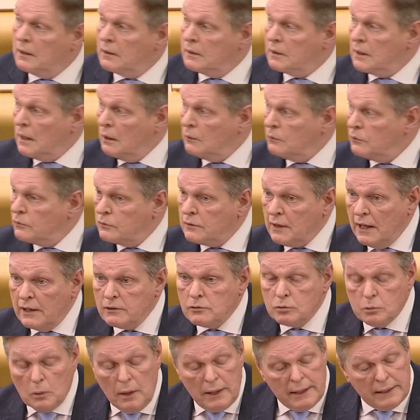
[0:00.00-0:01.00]
Now,
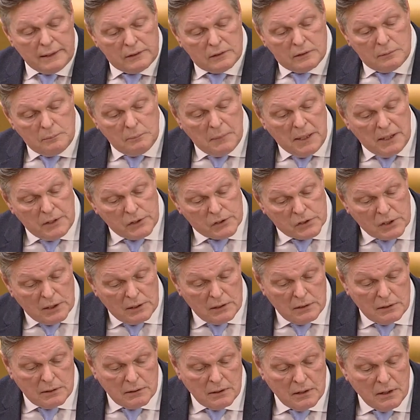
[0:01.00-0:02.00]
Tess White
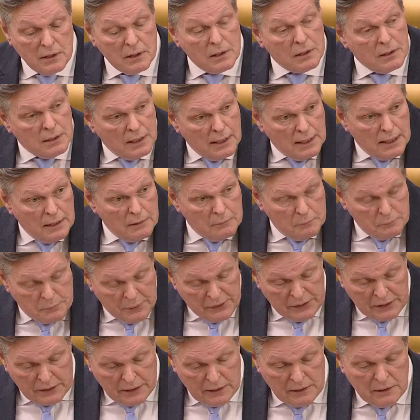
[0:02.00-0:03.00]
mentioned
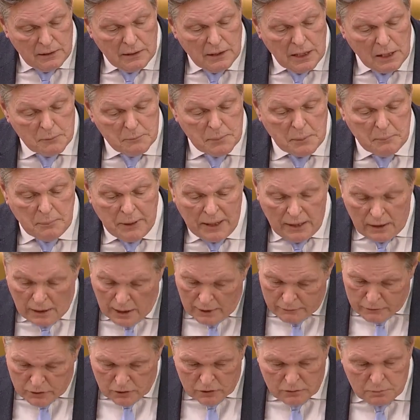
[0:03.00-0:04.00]
Brechin and Babette.
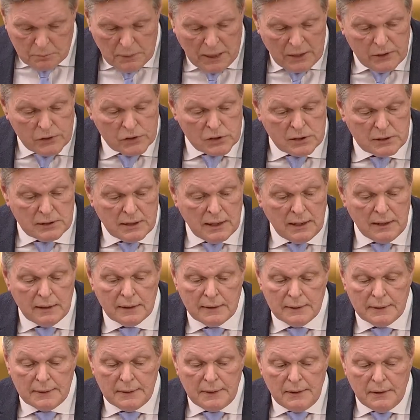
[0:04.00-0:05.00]
I've just mentioned it.